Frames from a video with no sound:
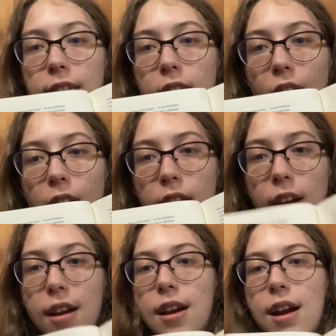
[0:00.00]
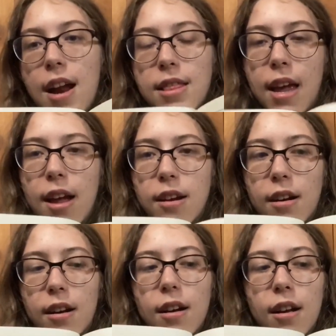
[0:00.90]
side, and then
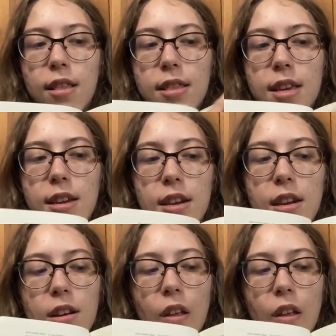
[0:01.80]
the